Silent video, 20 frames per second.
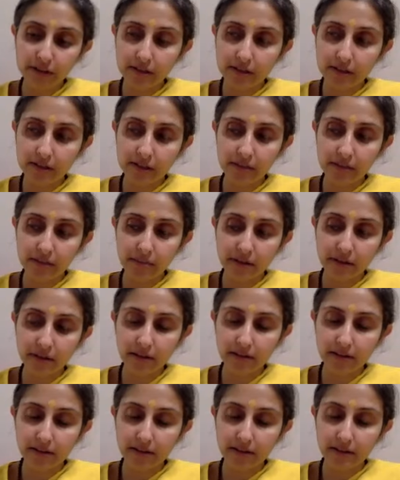
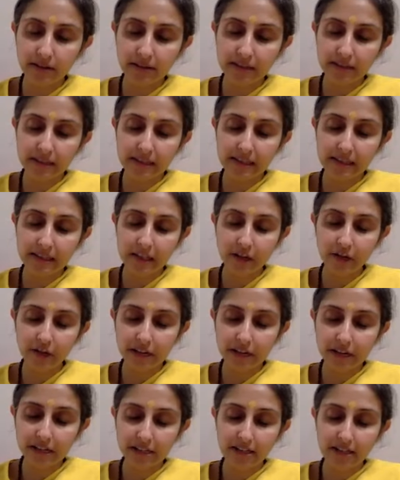disappeared,
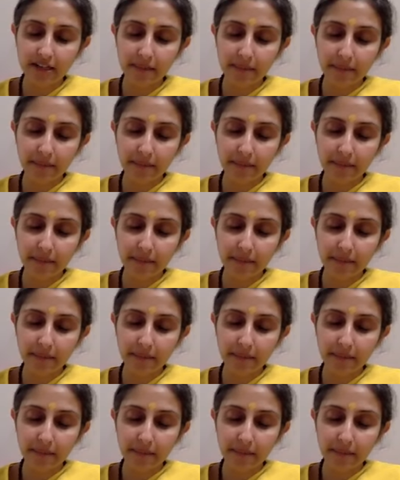disintegrated.